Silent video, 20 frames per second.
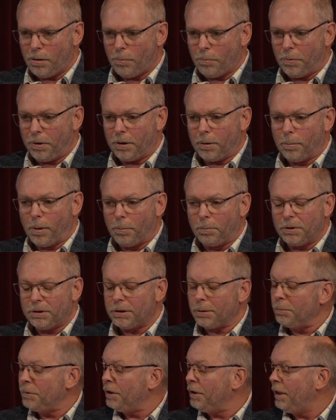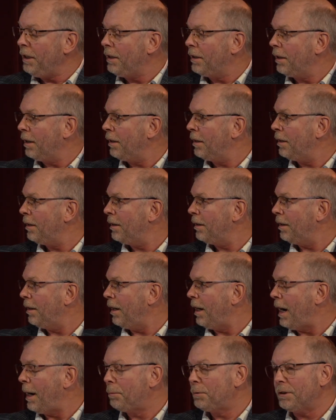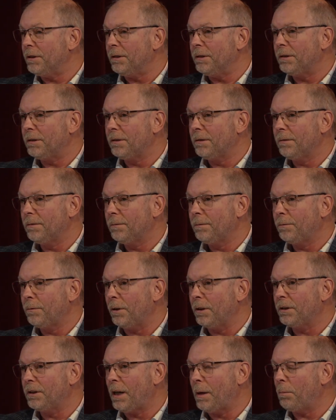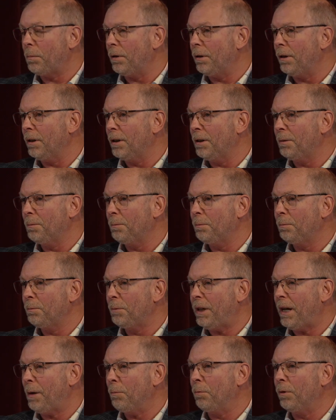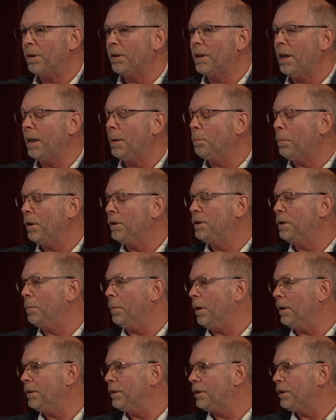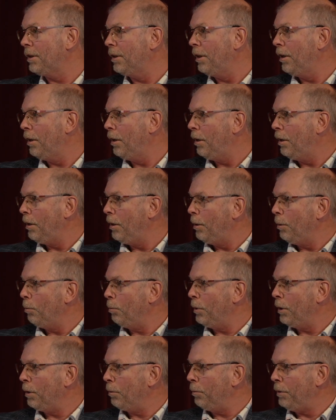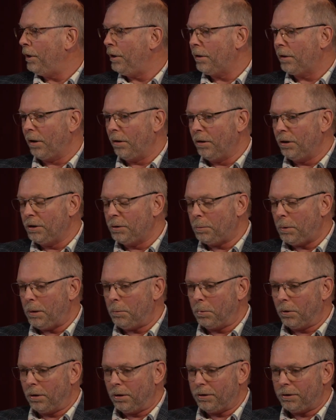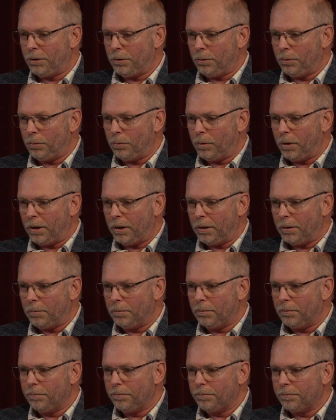we come up with some unique uh, options. For example, um, we have one called Punch a Bunch, where we encourage people to um,